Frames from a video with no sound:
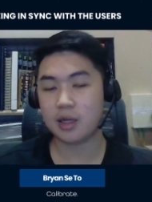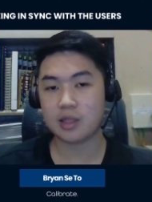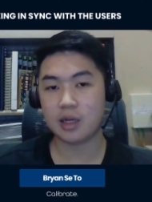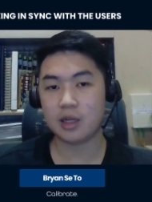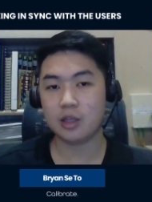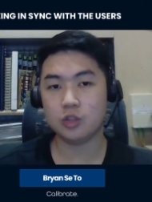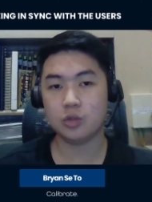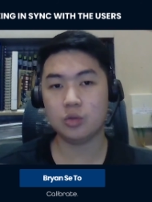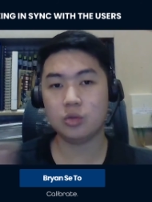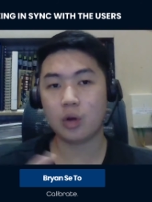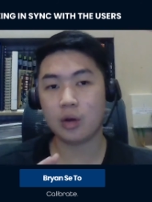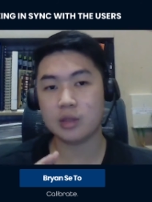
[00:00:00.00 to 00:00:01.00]
that is an
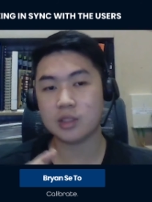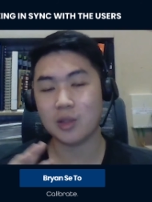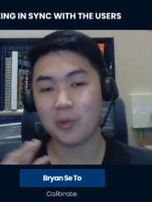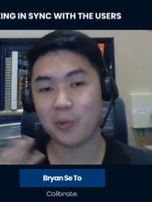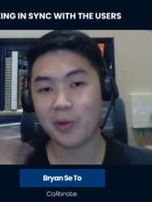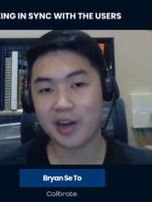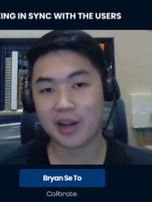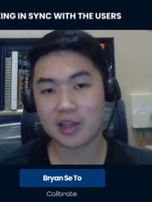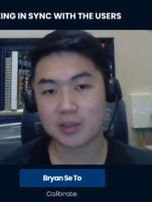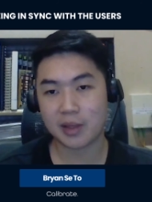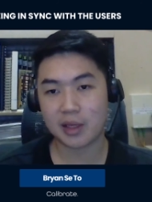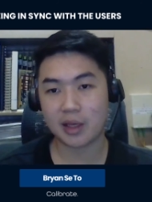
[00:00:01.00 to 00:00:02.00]
issue or is it the way they
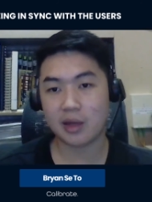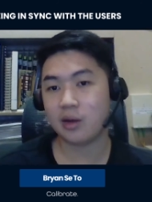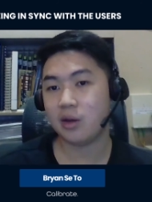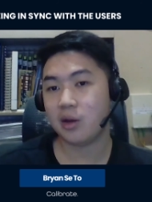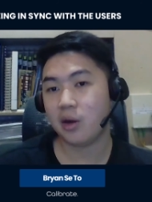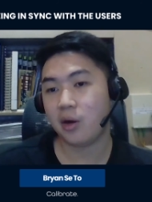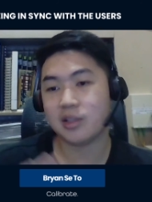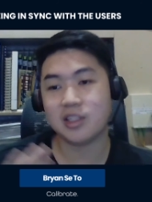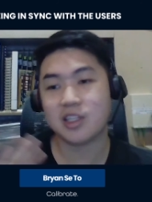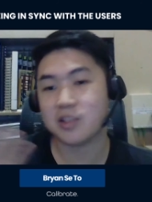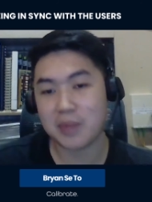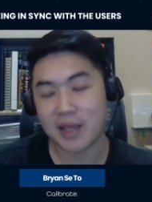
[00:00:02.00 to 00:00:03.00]
are speaking? or is
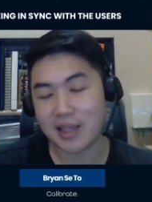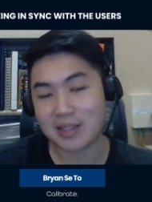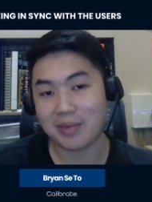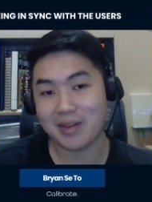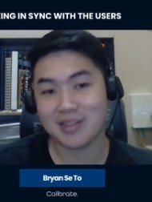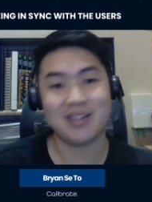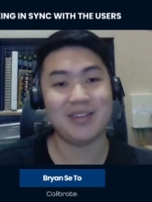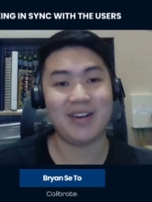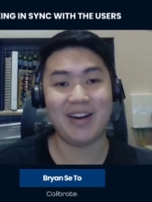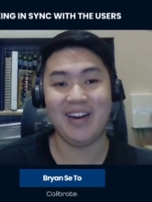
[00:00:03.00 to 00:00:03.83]
it just me as a person,